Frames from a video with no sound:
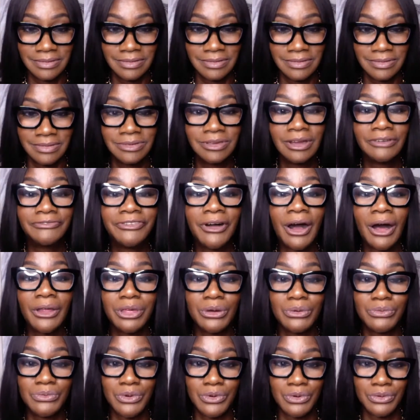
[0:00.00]
your
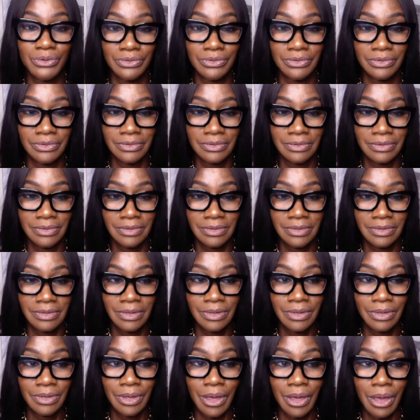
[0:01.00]
father wound.
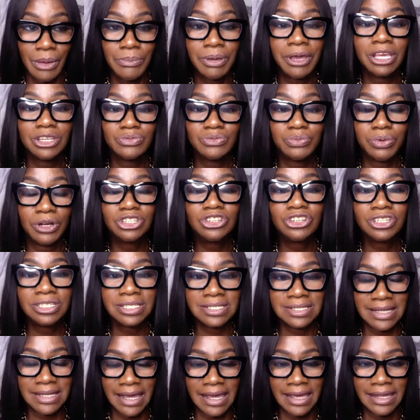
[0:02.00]
Because what you're
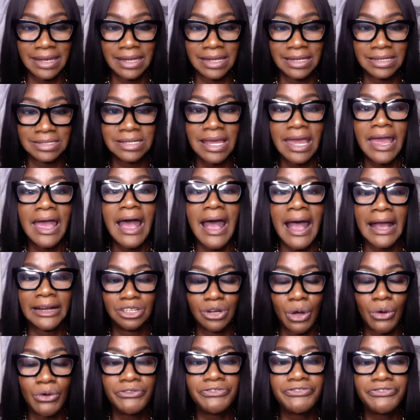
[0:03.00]
saying is, I
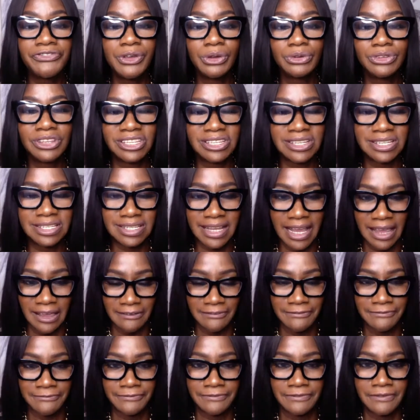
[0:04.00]
don't feel
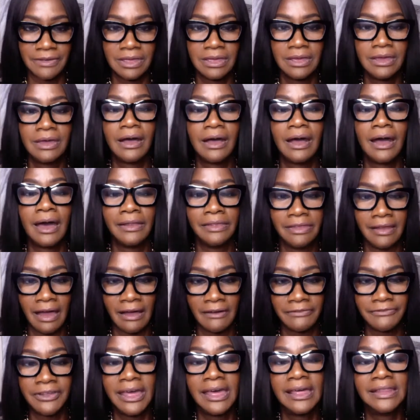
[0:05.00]
safe
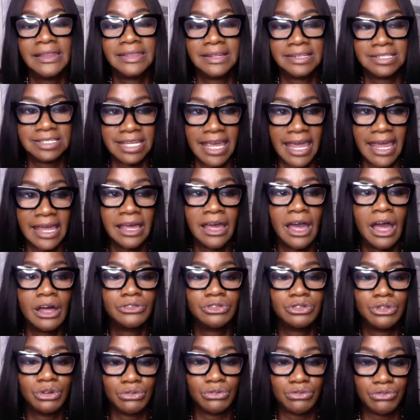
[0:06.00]
enough to take
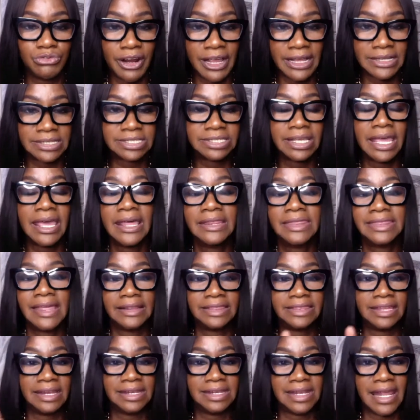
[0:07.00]
the risk that
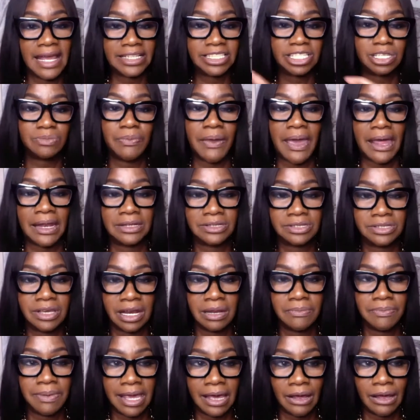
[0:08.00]
the next man is going
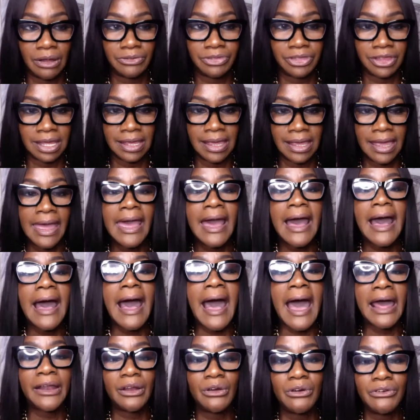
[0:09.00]
to be healthy.
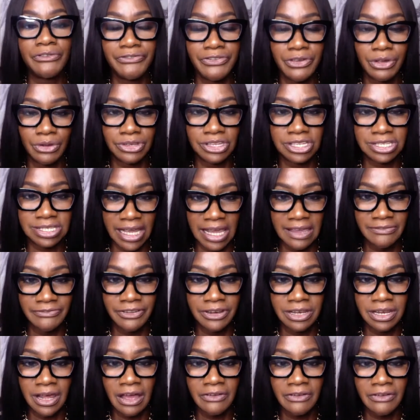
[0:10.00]
I don't feel safe
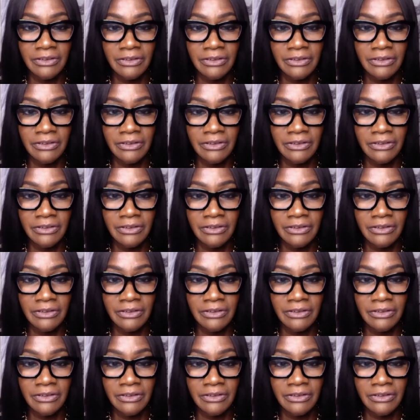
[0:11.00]
enough